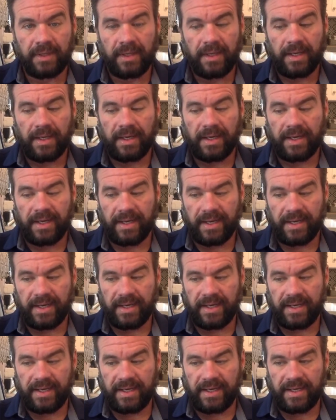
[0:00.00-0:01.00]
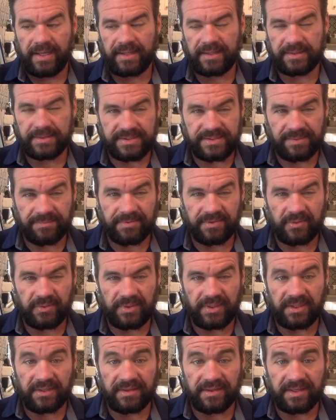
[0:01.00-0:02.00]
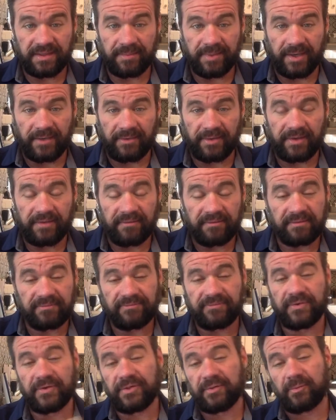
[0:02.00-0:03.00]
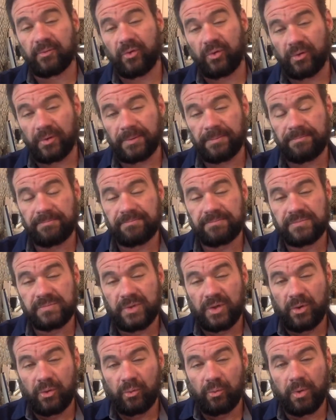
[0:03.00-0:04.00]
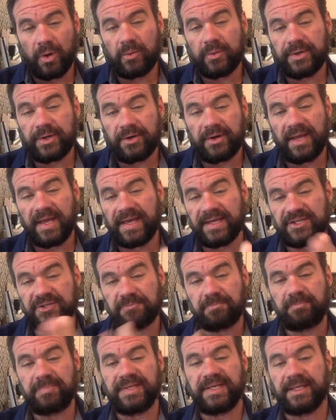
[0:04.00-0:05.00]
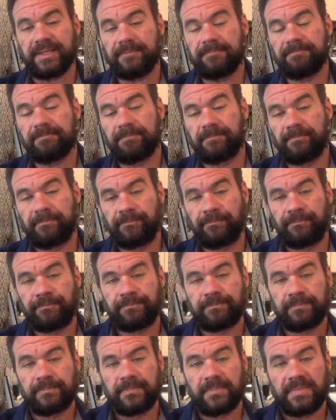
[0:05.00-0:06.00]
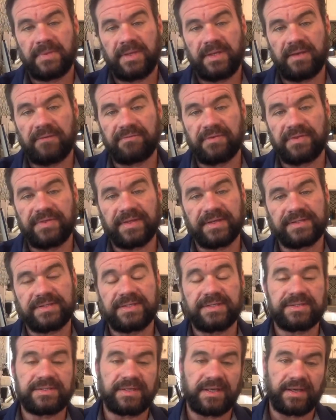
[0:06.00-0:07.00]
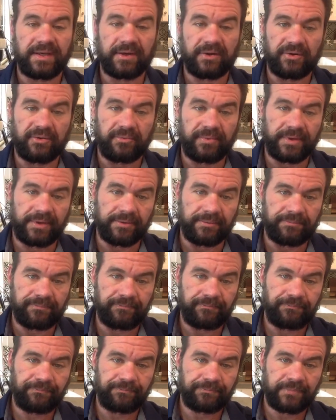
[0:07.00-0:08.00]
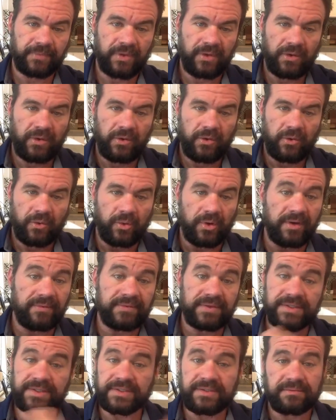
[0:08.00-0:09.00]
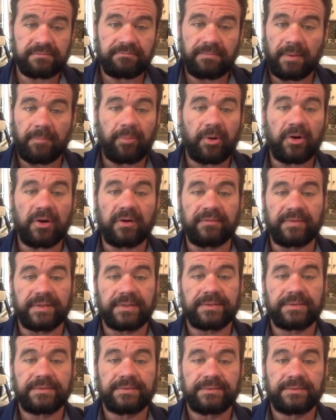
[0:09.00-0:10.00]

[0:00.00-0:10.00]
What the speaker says: I think that's something that we need to think about. Furthermore, what would your hedge be if the things he's saying are real, or even just a part of it,